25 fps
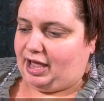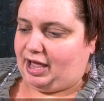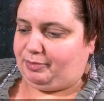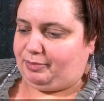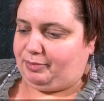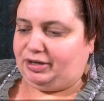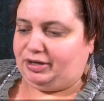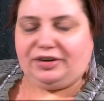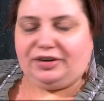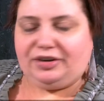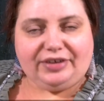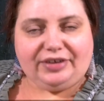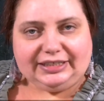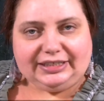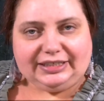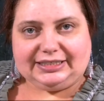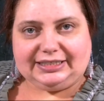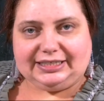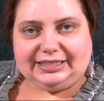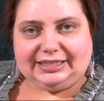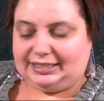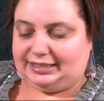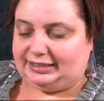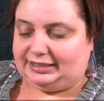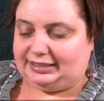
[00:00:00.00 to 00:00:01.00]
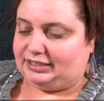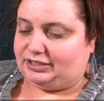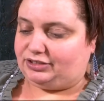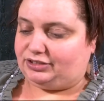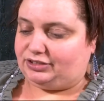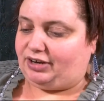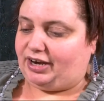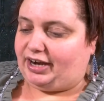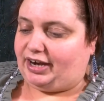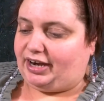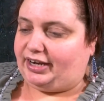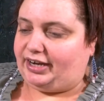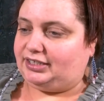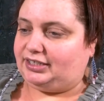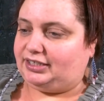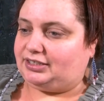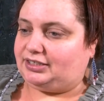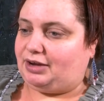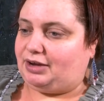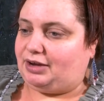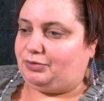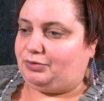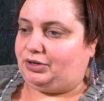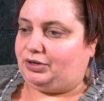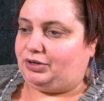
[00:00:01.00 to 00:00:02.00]
I'm interested in this, right?
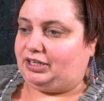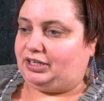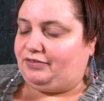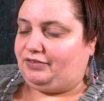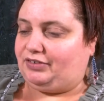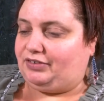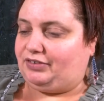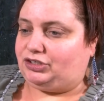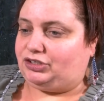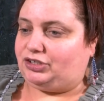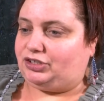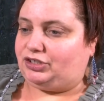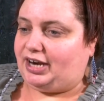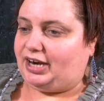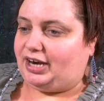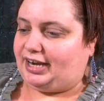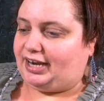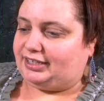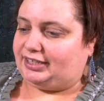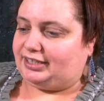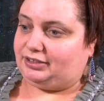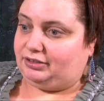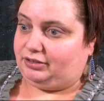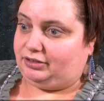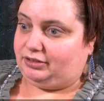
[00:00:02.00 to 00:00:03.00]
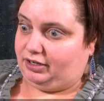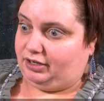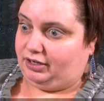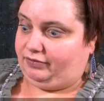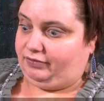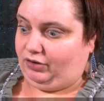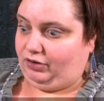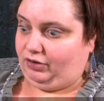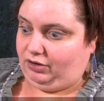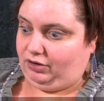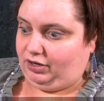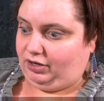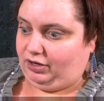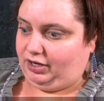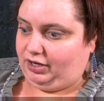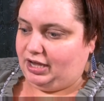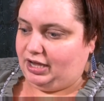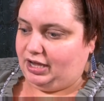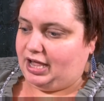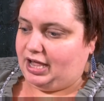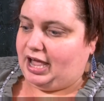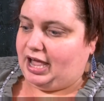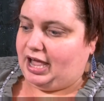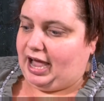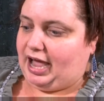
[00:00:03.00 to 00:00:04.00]
So I want to give it a try. So therefore,
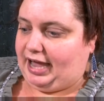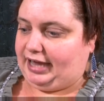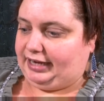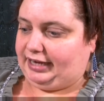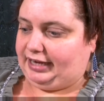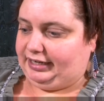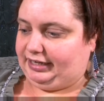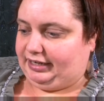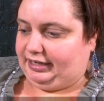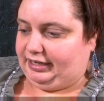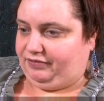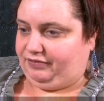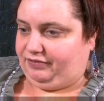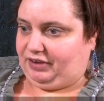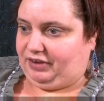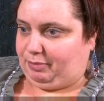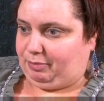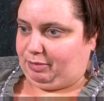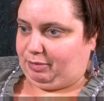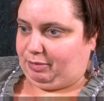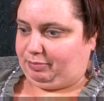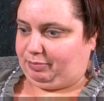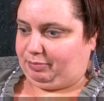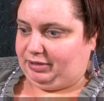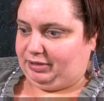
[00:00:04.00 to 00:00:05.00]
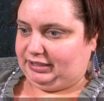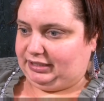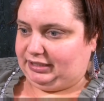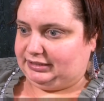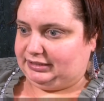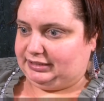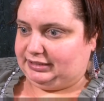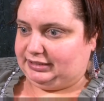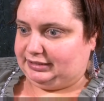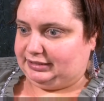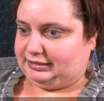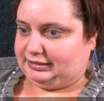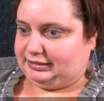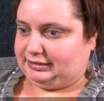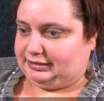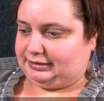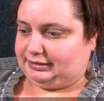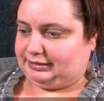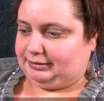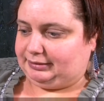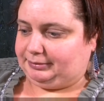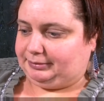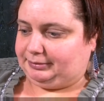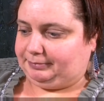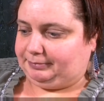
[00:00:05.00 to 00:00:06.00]
I need to find my playlist.
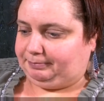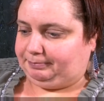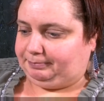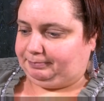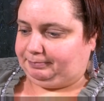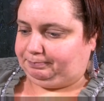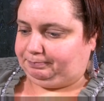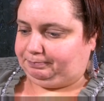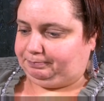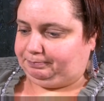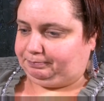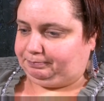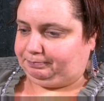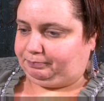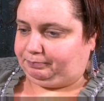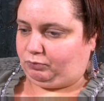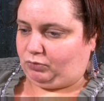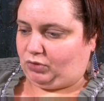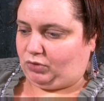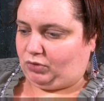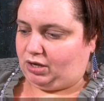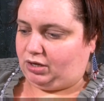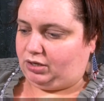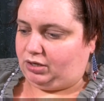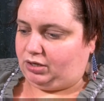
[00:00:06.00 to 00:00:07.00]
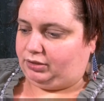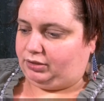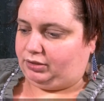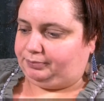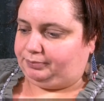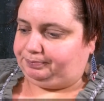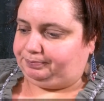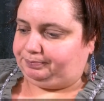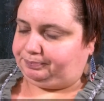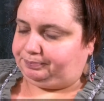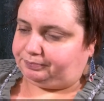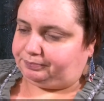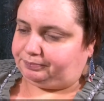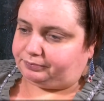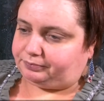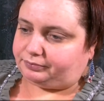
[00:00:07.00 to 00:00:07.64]
Um,